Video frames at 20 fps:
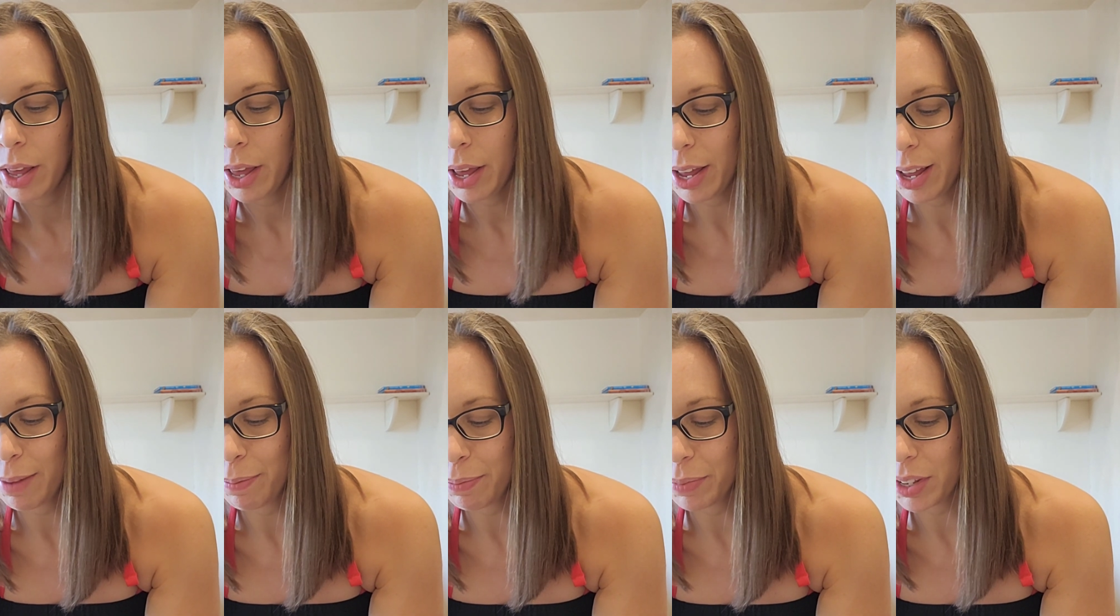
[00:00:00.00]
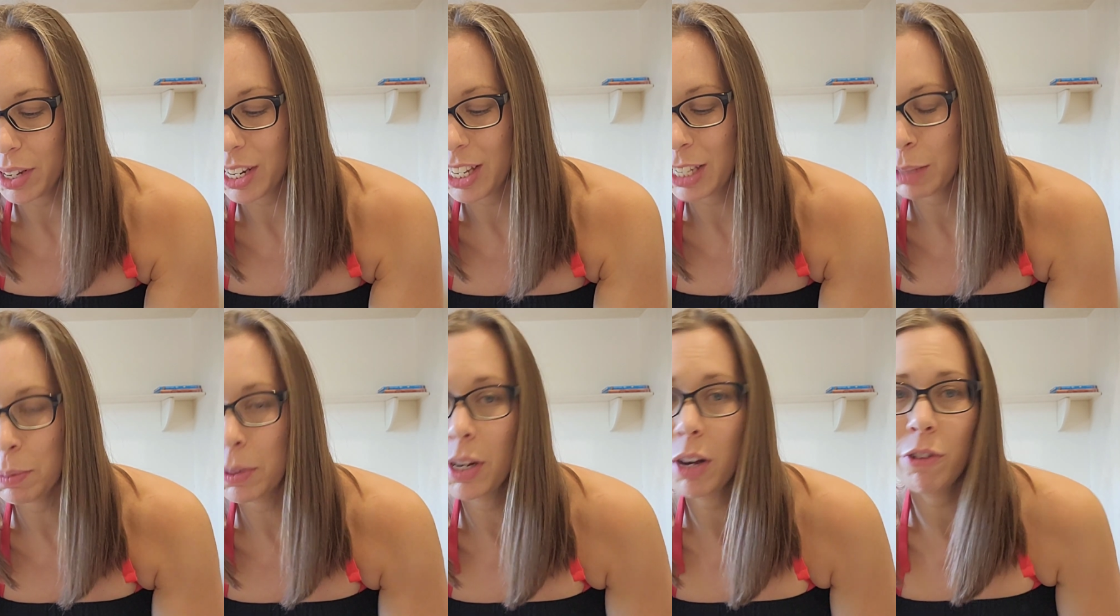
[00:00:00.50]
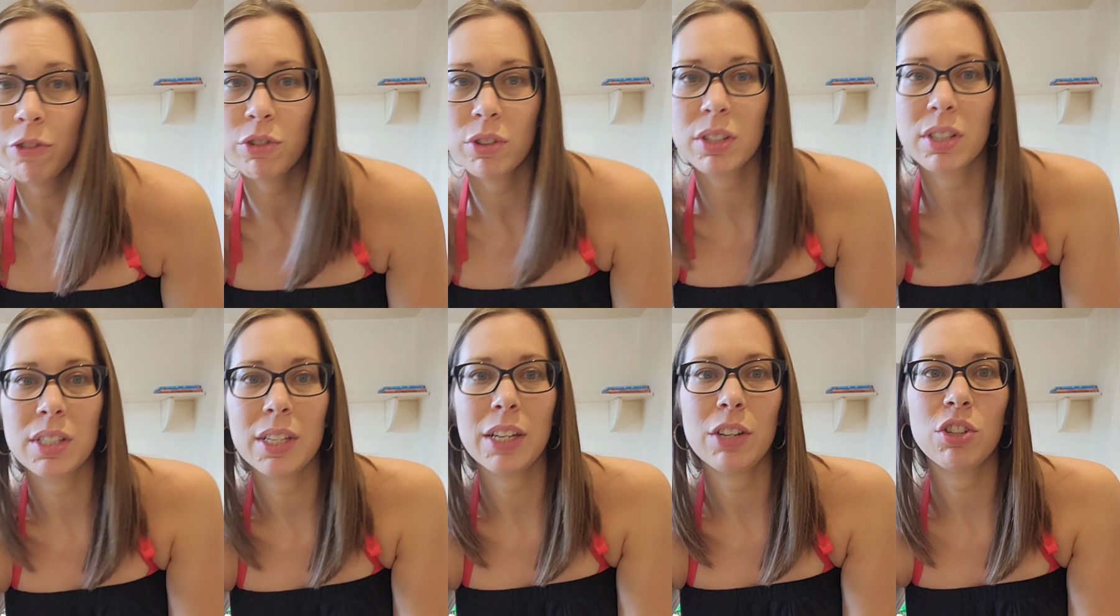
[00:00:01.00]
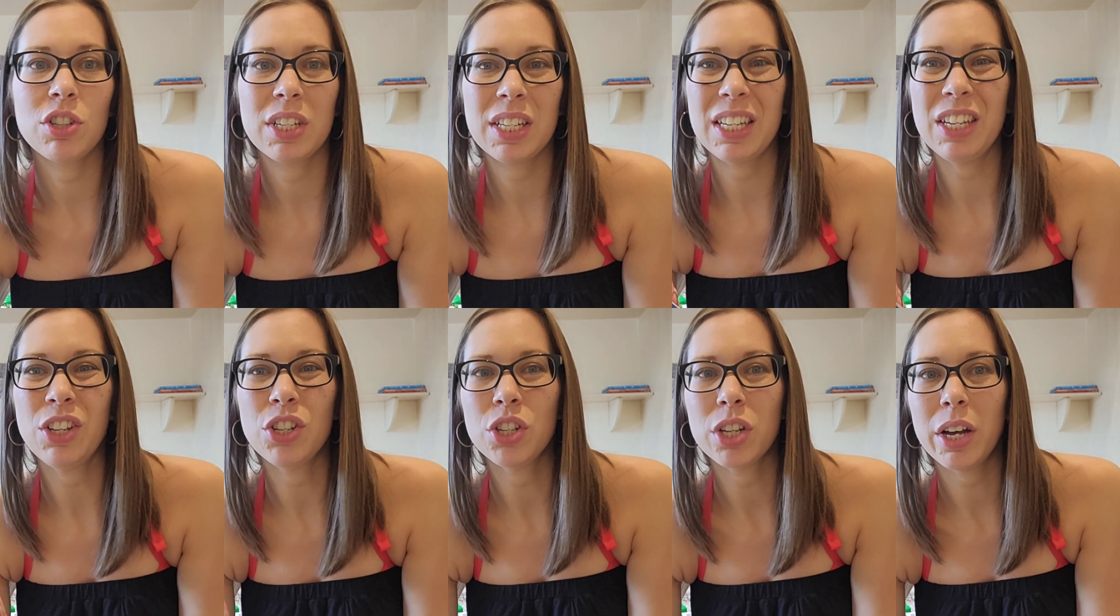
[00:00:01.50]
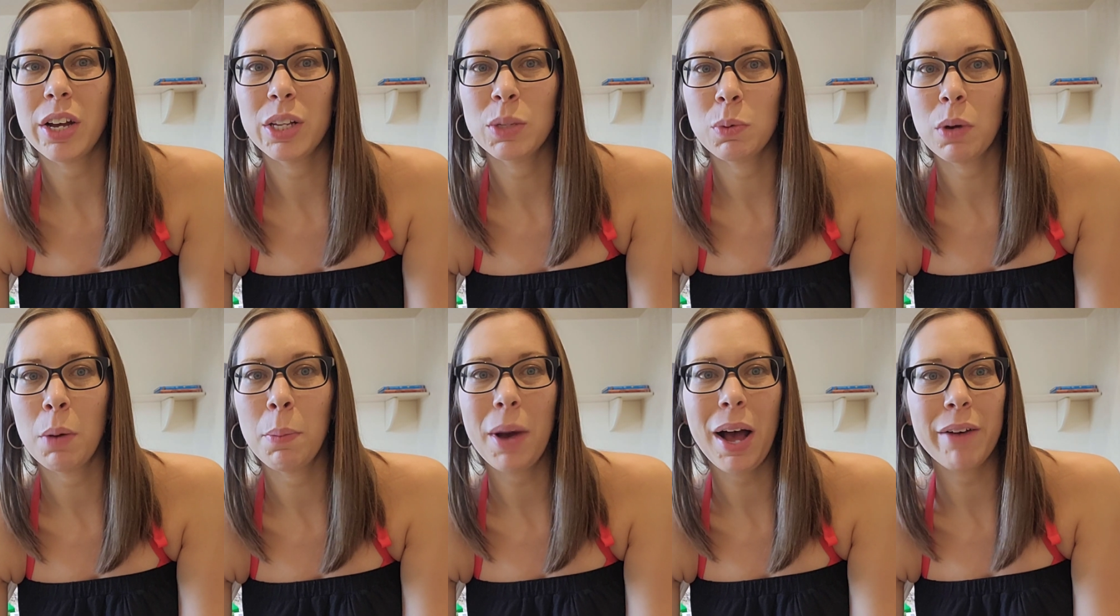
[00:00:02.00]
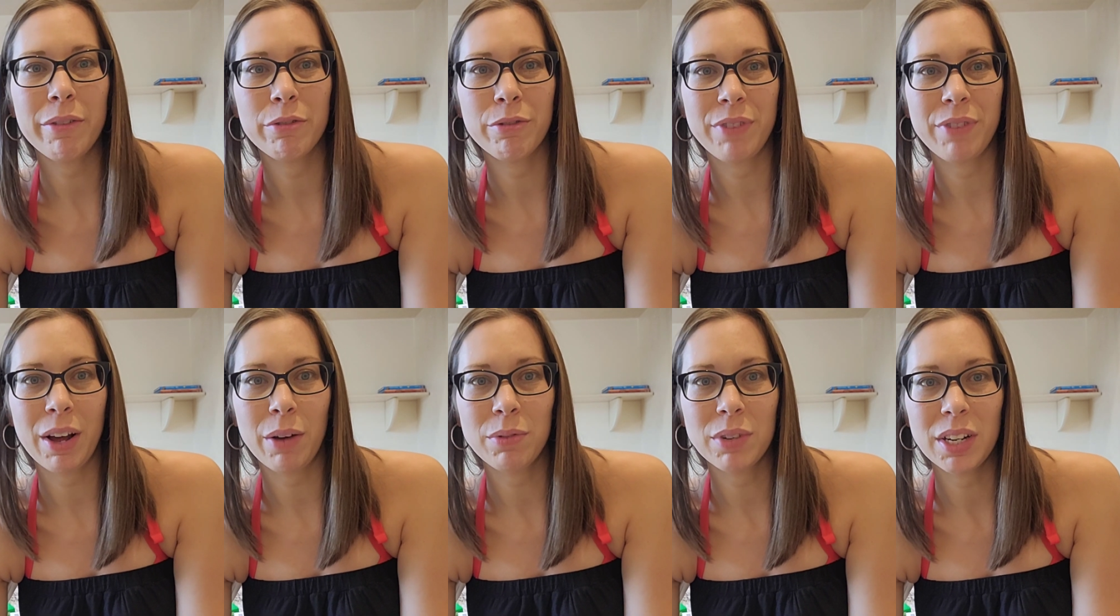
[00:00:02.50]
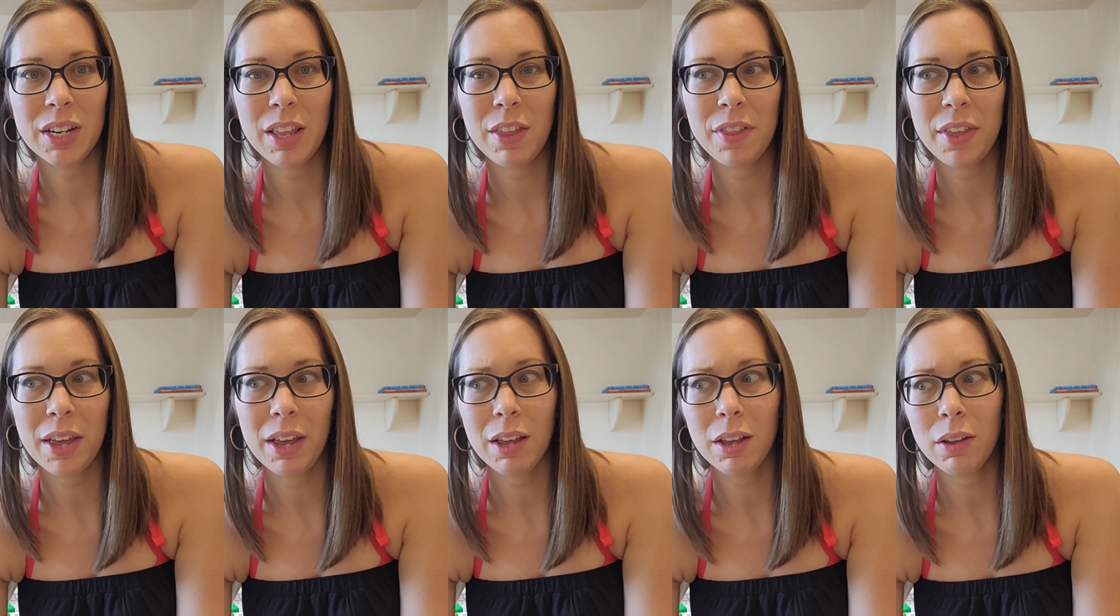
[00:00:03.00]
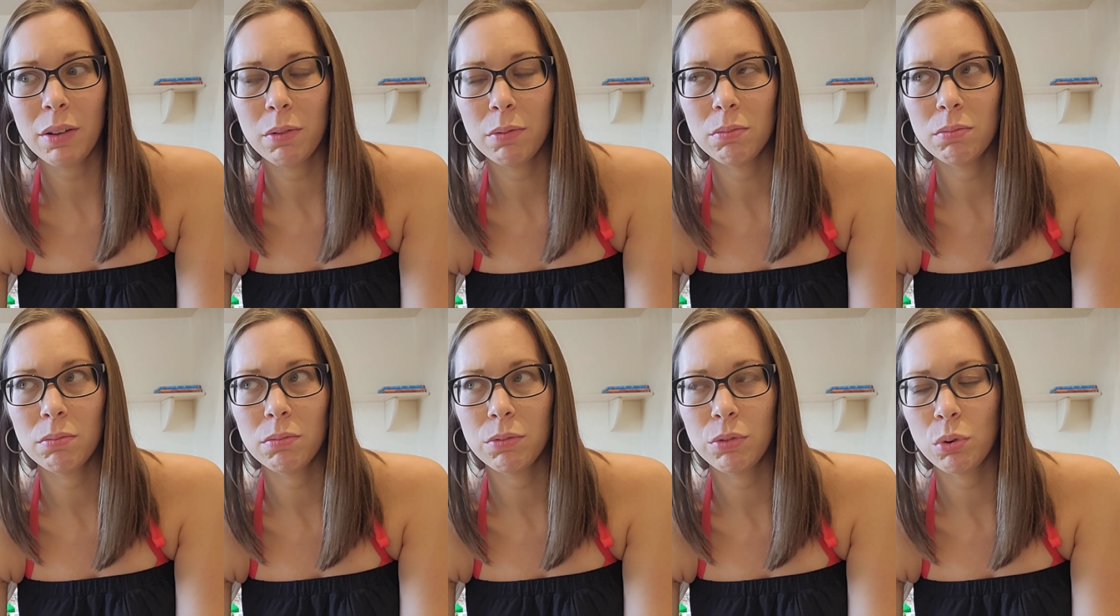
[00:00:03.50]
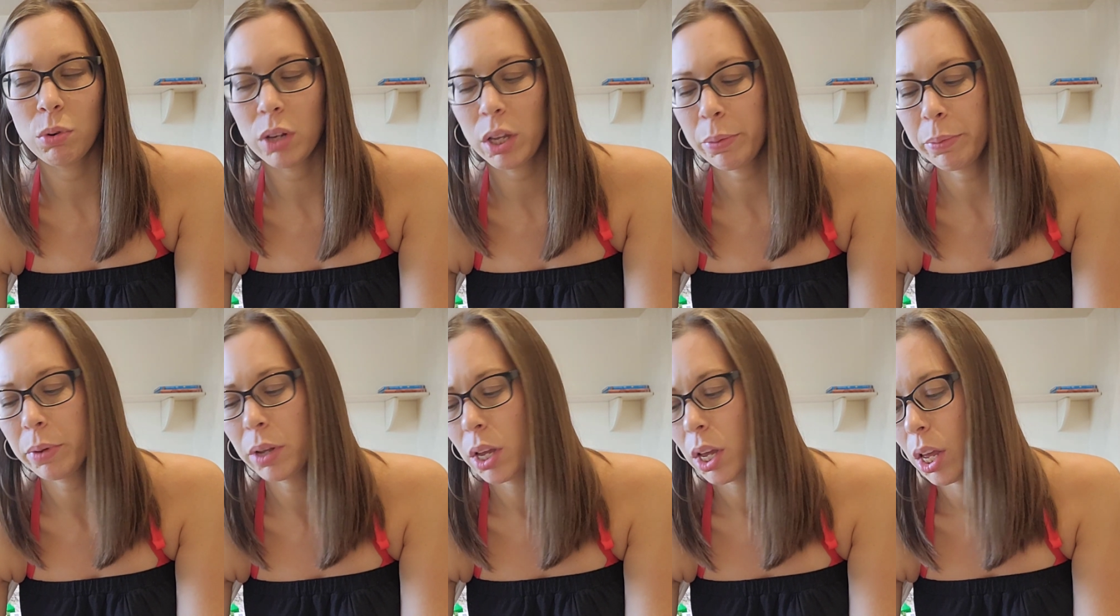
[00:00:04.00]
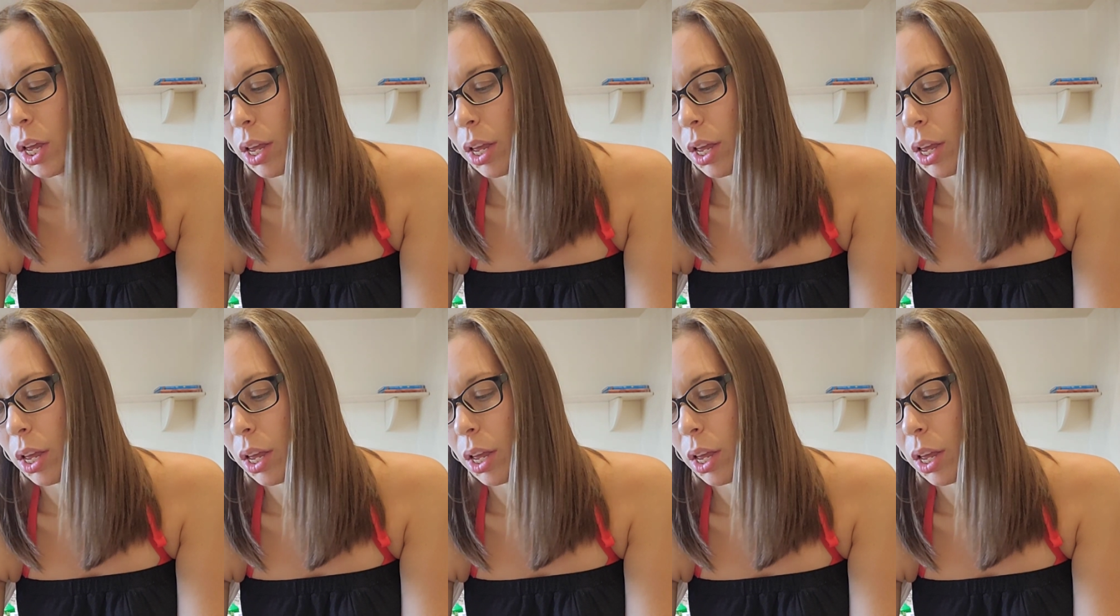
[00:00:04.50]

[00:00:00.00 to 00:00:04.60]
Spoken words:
And he's been after a Stitch t-shirt as well, but I haven't found anything for him.